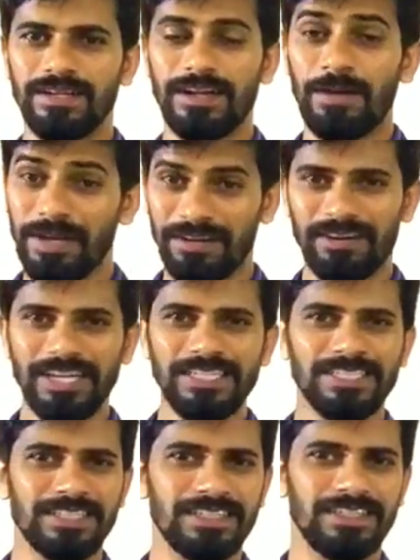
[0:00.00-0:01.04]
Am I
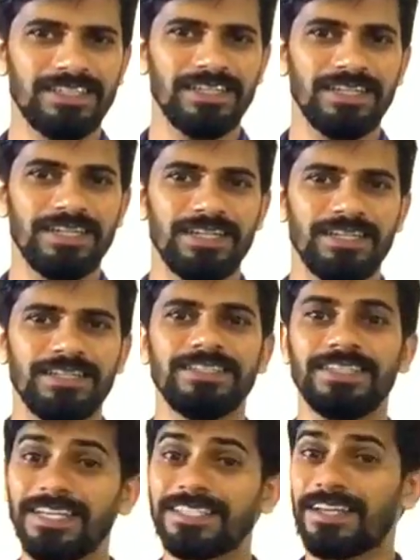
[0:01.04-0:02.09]
right?
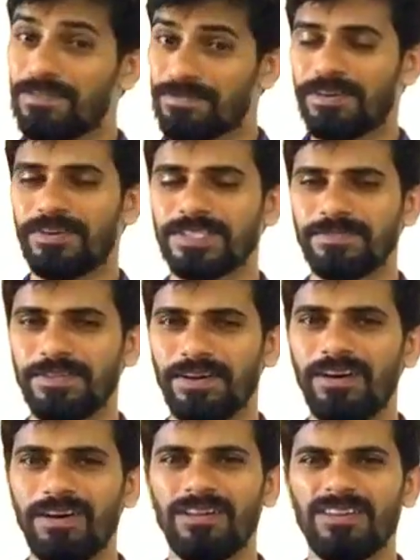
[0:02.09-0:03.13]
Yes, of course, we
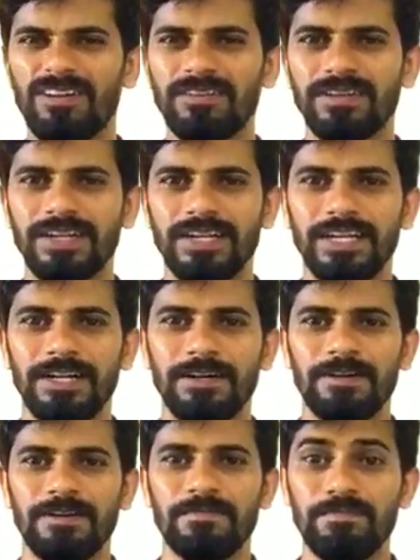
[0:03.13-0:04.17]
all are
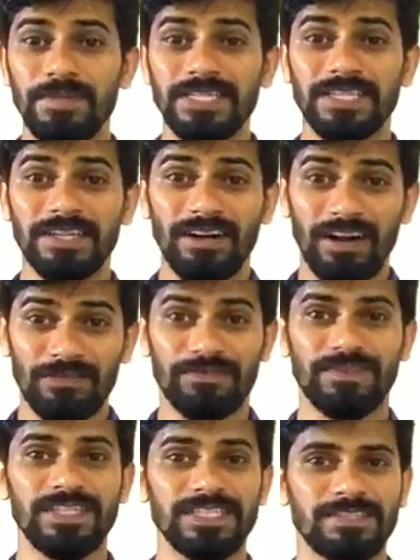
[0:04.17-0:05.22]
missing our
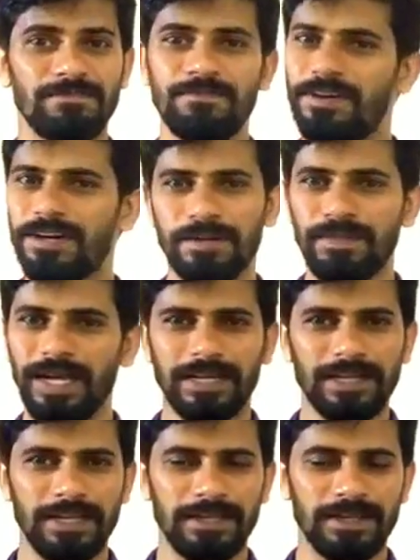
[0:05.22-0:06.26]
friends very
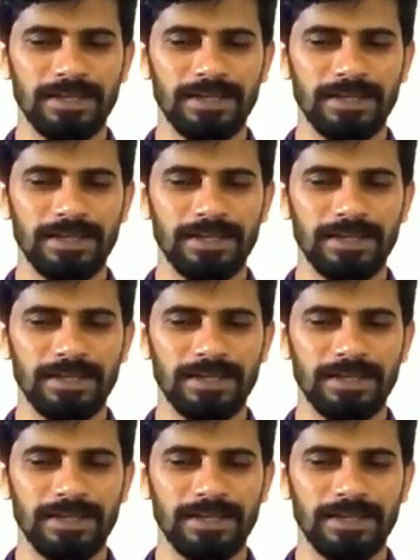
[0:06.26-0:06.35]
badly.